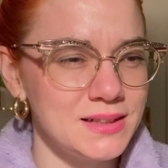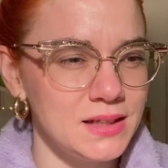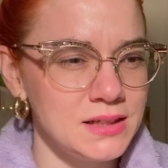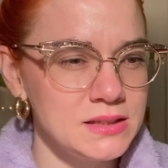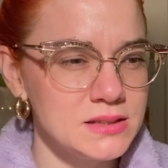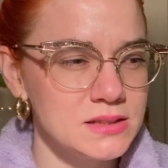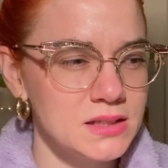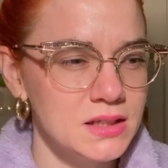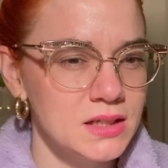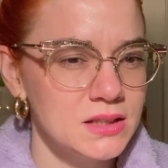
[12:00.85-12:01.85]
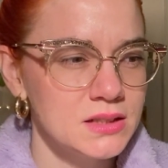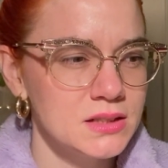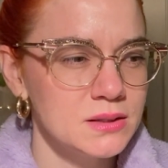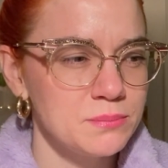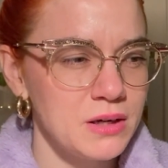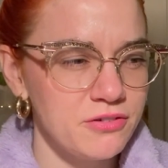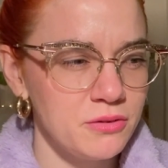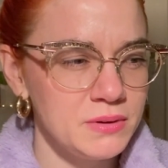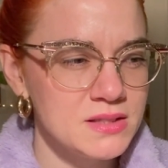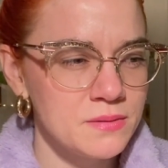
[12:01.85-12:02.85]
eat,
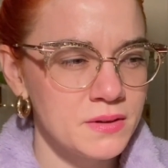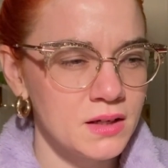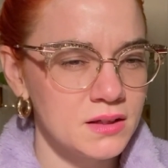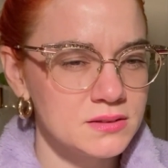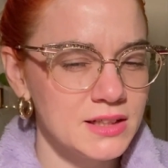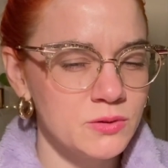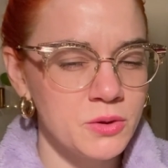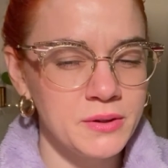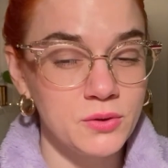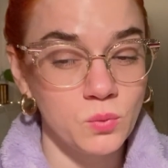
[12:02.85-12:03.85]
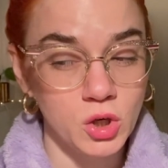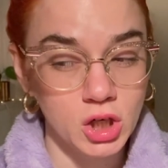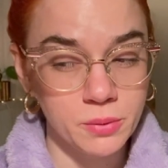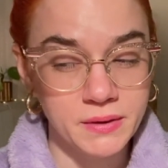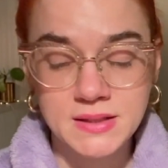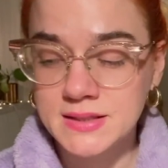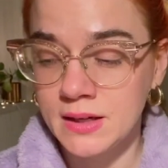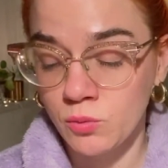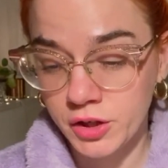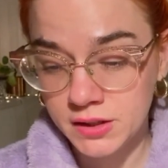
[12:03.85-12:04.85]
preferably something I can take with me to work because I
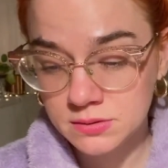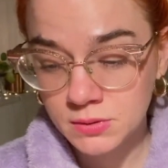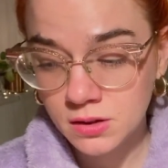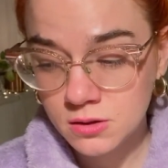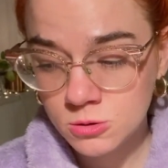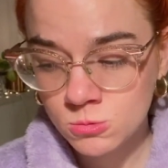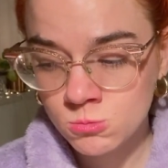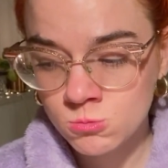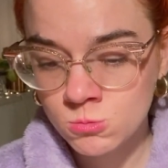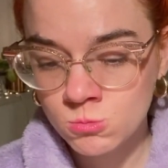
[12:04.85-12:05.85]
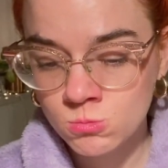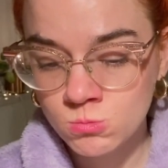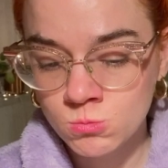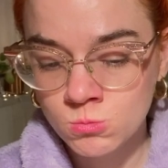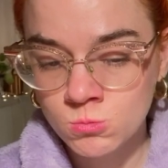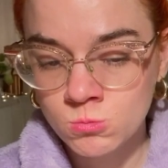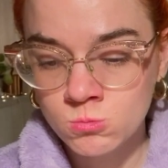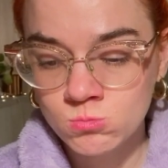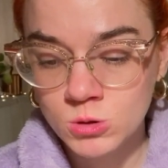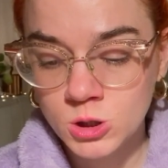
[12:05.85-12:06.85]
am working tomorrow.
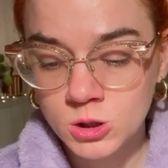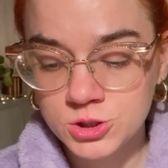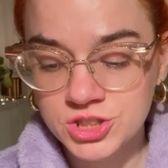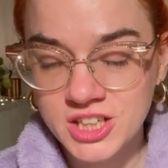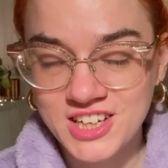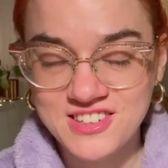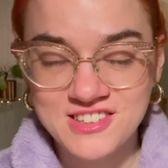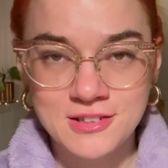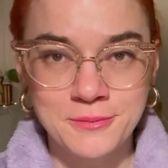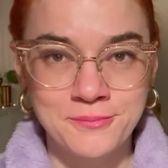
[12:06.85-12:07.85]
But yes,